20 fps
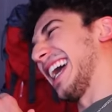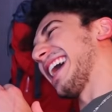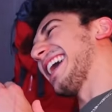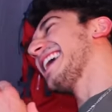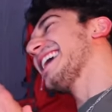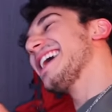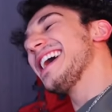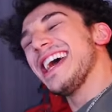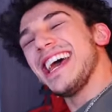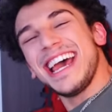
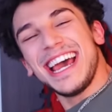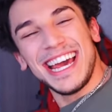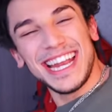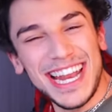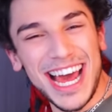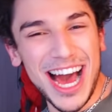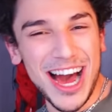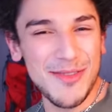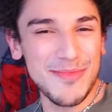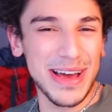No,
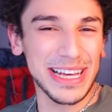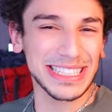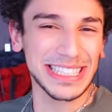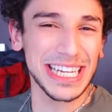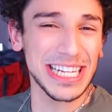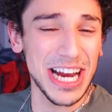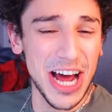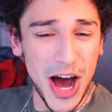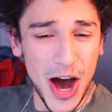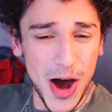
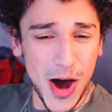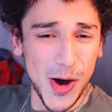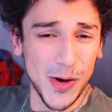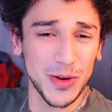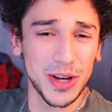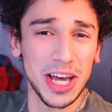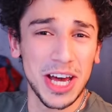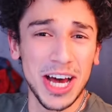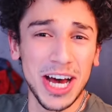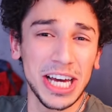Bessie, no!
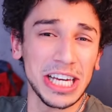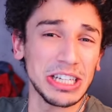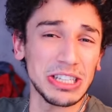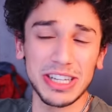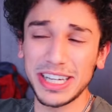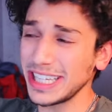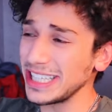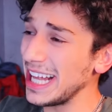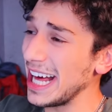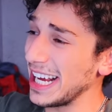You're
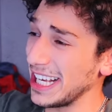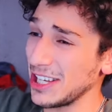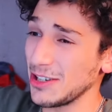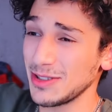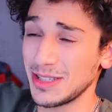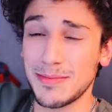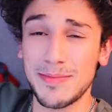looking like you're